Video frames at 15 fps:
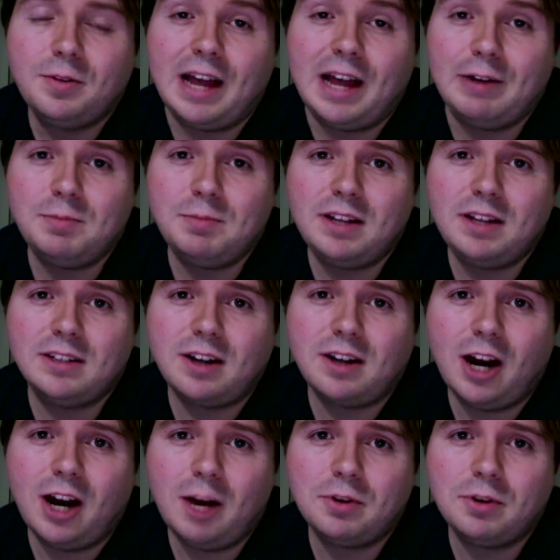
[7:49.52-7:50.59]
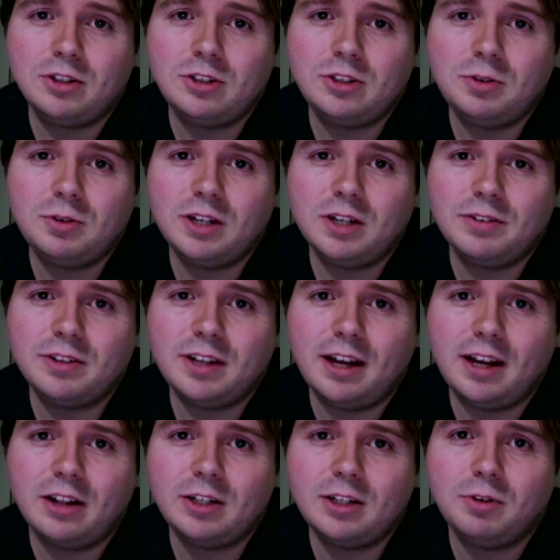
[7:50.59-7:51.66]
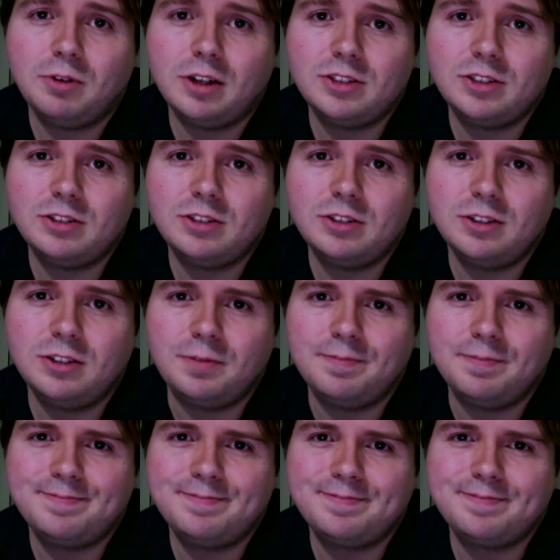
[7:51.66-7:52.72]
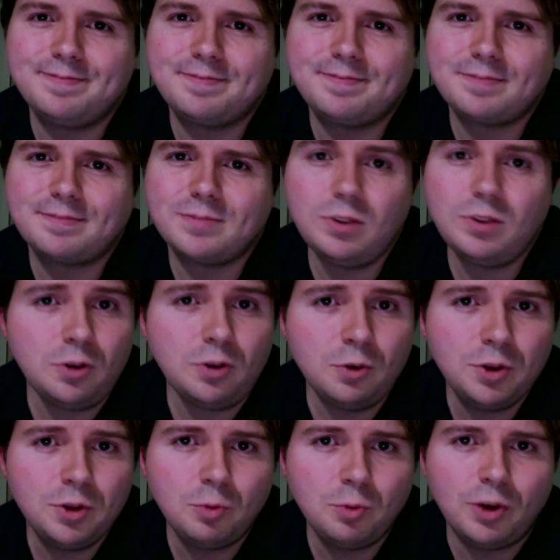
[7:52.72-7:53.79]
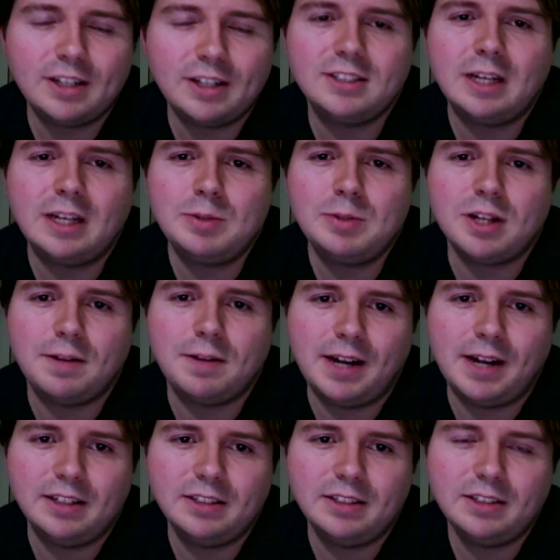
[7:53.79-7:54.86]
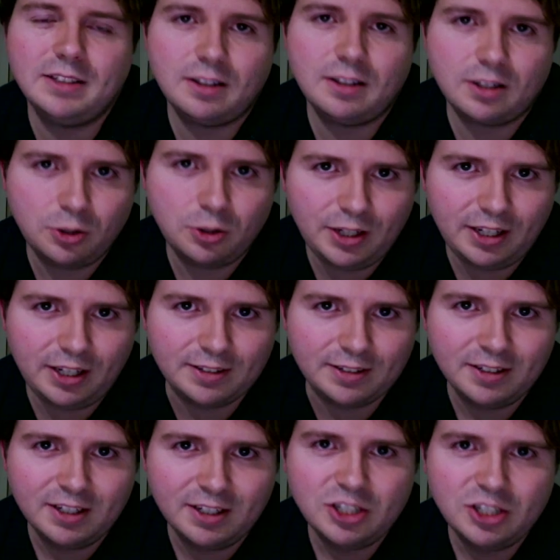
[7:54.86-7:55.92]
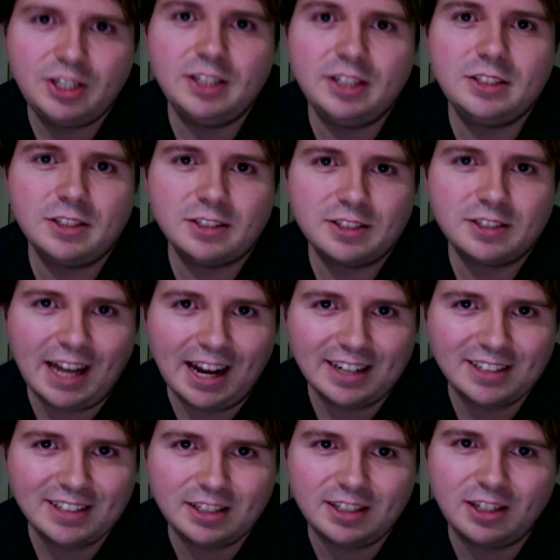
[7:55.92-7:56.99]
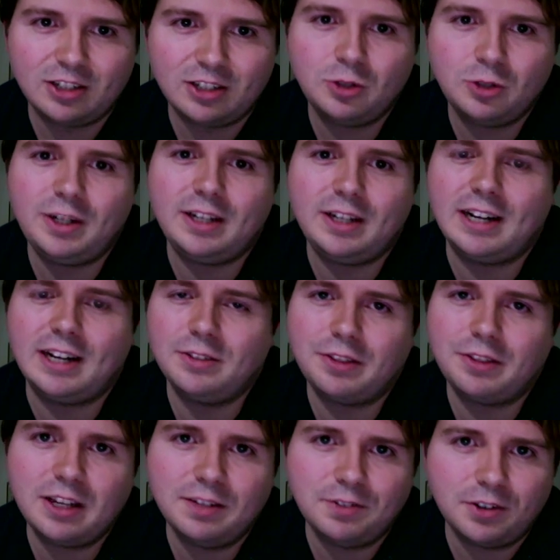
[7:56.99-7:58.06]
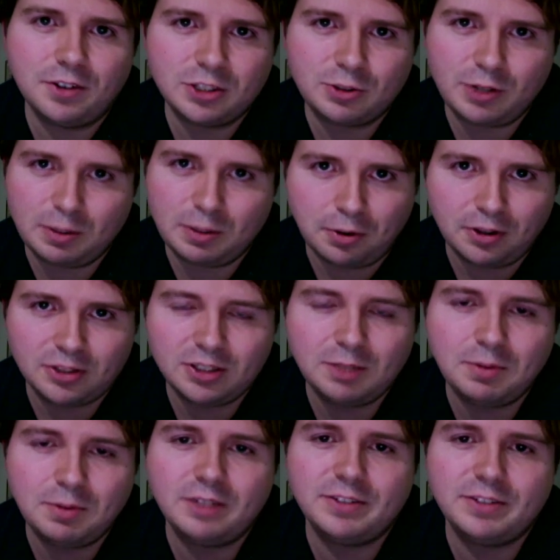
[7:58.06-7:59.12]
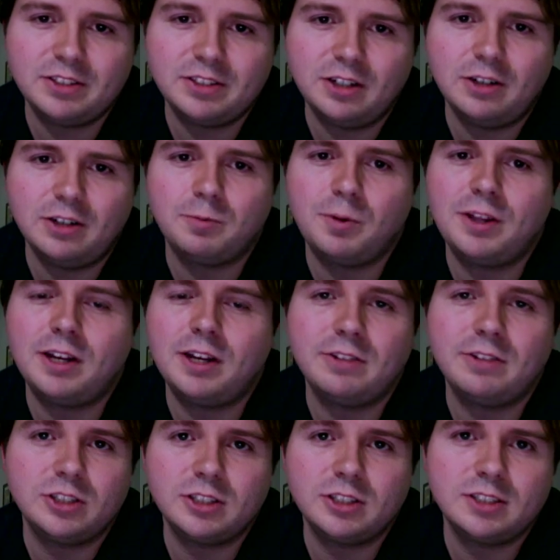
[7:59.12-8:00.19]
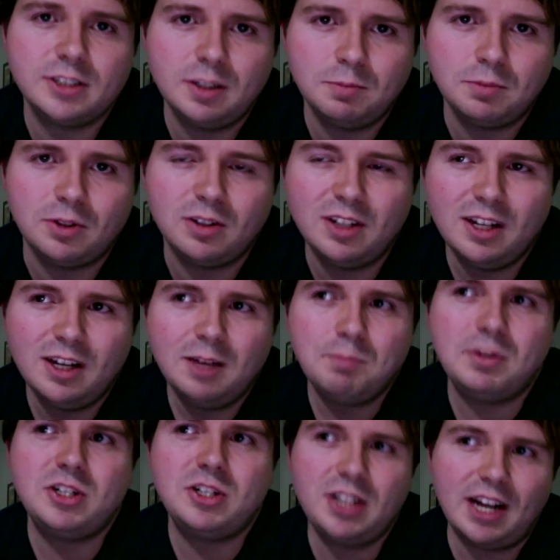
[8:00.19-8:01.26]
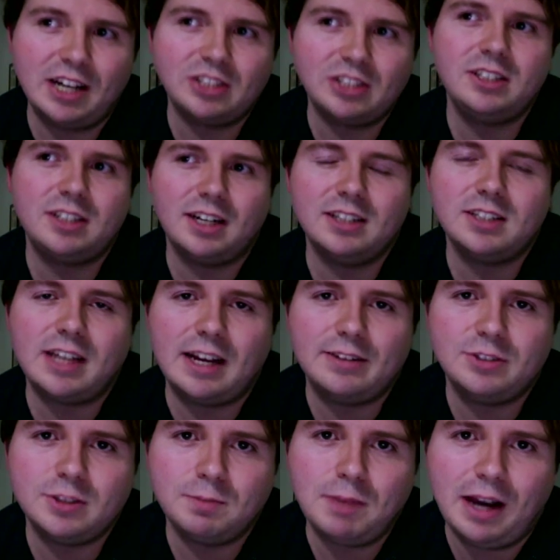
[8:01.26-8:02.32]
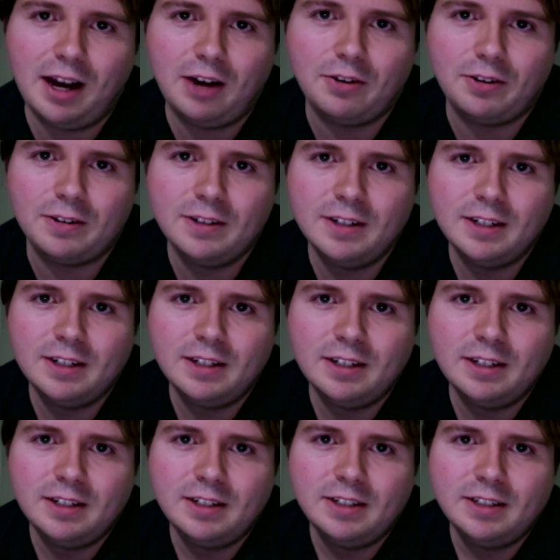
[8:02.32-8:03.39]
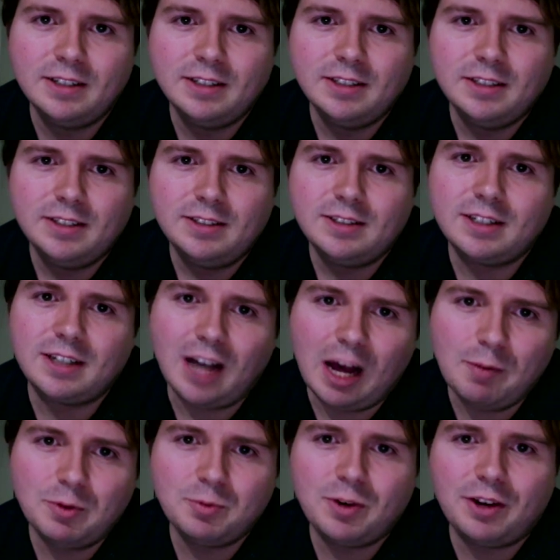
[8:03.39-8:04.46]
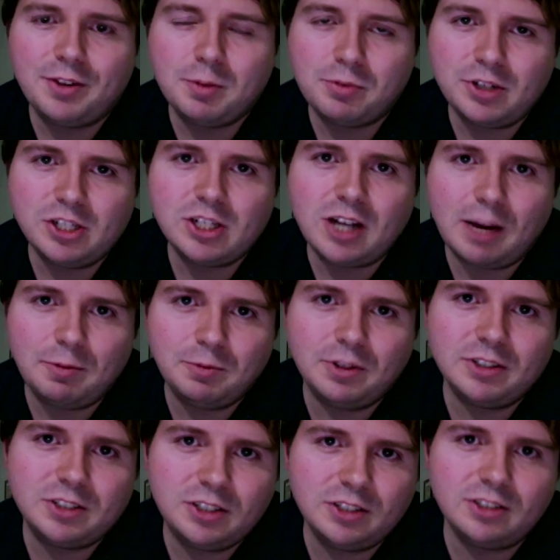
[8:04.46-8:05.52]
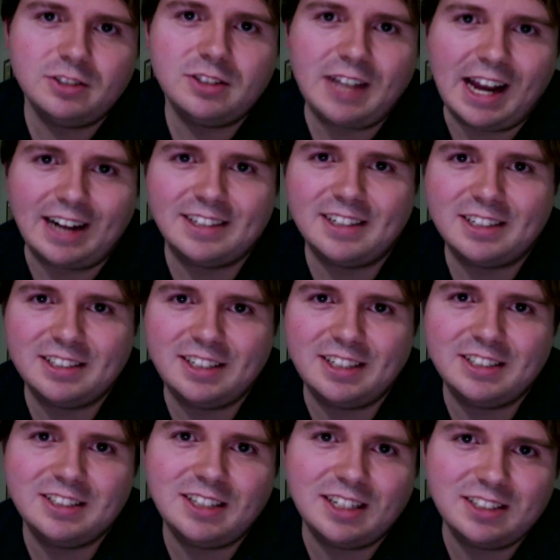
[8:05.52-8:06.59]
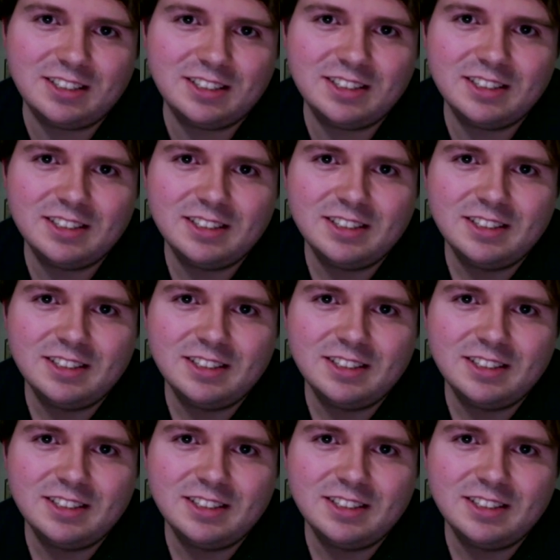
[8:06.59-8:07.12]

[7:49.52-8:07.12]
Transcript: That would mean that Harper could do whatever the hell he wants to do, with one exception, that is the Queen. She is still technically our queen. I don't think of her as a queen personally, many of us don't. We think just a symbol, but she actually does have some power. The Commonwealth, the British Commonwealth, still technically exists.